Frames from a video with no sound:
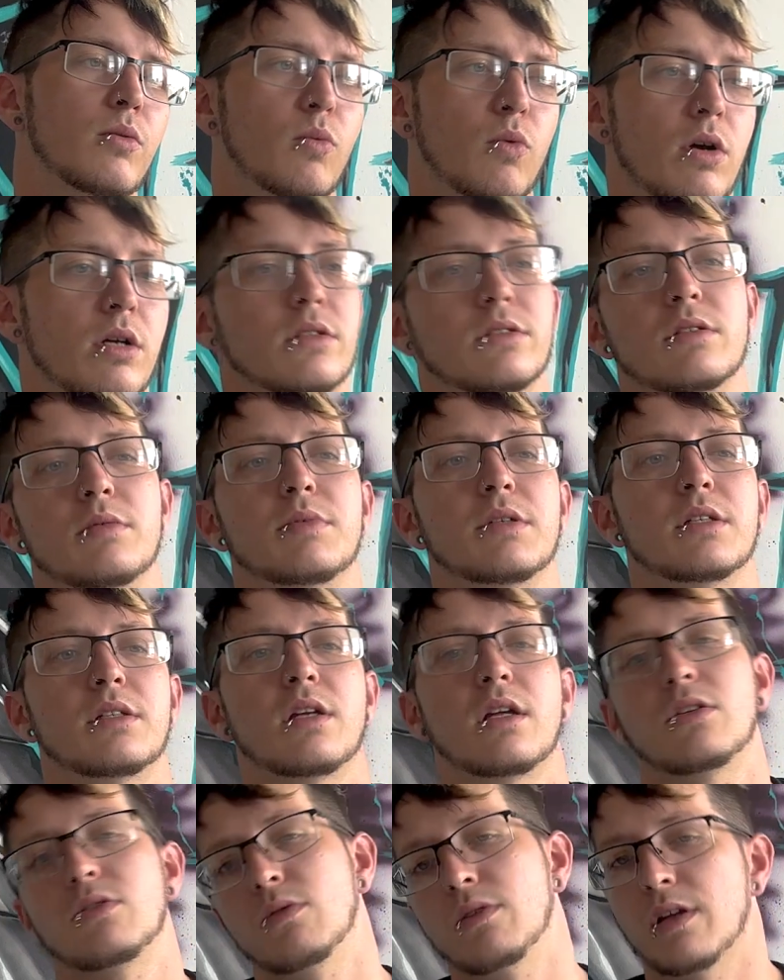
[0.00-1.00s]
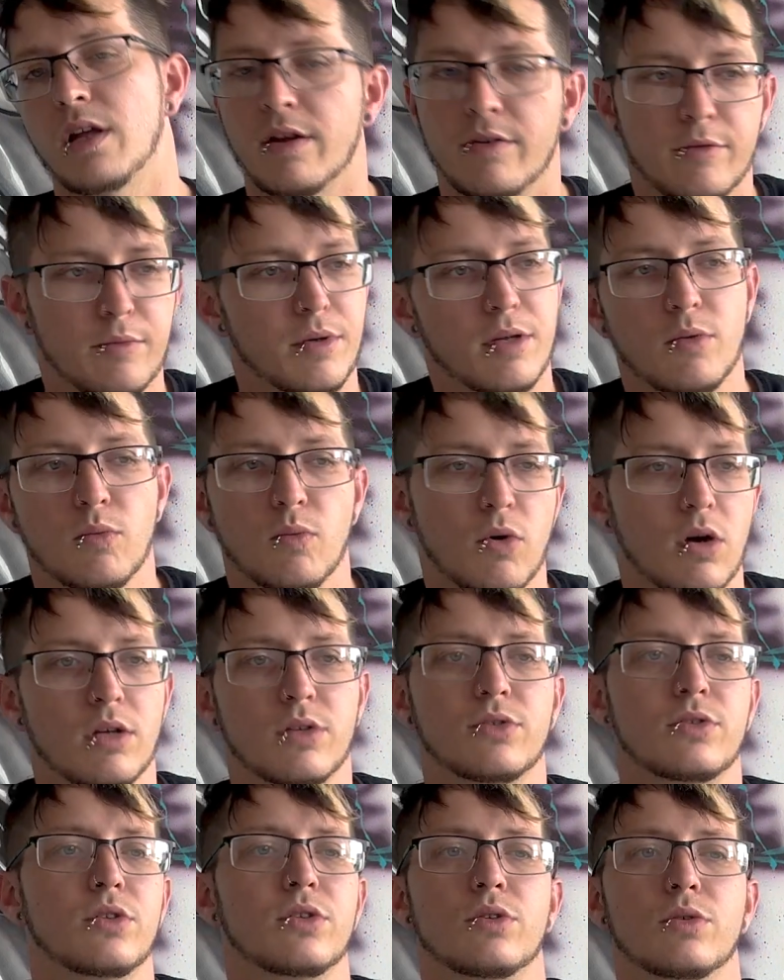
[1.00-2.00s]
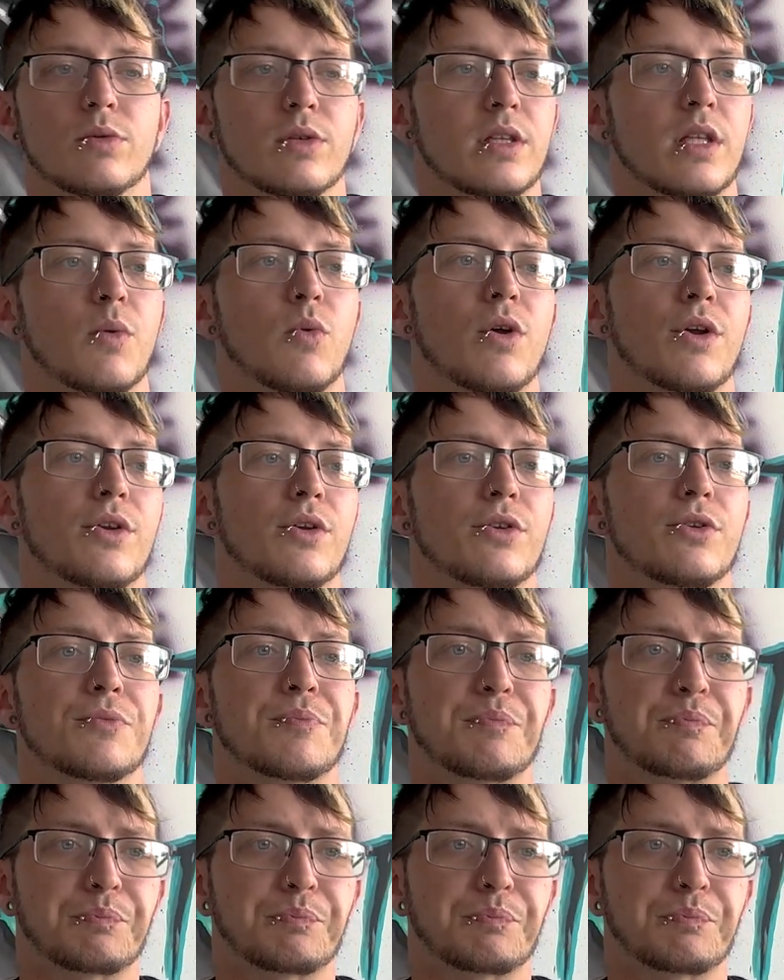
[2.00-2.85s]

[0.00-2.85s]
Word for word: wants to be a tattooer. Everybody wants to do what they want to do,